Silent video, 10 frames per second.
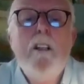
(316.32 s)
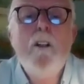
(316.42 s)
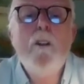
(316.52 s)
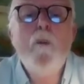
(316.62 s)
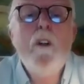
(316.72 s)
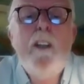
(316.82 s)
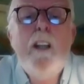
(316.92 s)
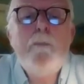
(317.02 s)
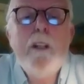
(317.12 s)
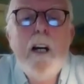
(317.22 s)
Or were
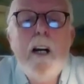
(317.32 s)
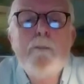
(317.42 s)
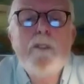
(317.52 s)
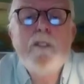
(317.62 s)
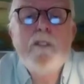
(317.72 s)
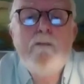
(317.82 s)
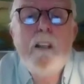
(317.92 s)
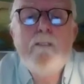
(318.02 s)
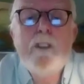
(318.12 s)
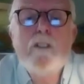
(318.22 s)
they perhaps
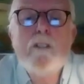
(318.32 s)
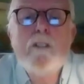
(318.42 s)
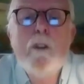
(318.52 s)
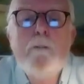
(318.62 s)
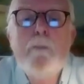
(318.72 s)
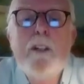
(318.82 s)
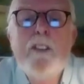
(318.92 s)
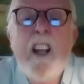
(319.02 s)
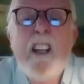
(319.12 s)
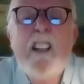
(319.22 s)
members of one
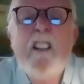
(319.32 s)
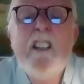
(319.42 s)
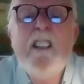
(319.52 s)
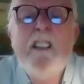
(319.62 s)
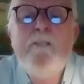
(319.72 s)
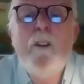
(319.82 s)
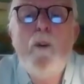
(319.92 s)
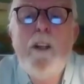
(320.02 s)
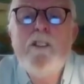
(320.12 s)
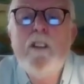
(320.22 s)
particularly
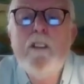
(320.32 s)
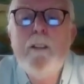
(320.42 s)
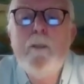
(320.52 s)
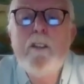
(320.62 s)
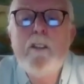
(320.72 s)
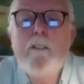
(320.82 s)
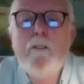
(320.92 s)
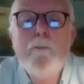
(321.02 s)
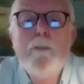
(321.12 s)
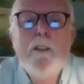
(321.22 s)
influential immigrant
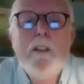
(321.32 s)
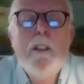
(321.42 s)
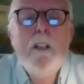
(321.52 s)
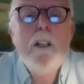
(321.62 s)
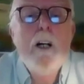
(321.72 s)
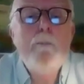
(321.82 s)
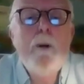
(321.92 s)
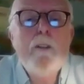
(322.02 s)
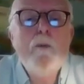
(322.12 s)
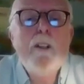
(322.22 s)
group
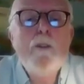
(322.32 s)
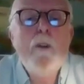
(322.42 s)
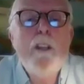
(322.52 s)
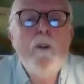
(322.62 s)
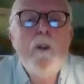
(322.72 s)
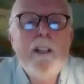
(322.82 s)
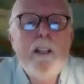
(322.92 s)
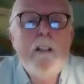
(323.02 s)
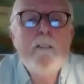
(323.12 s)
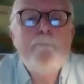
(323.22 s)
about which we know
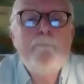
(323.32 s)
little?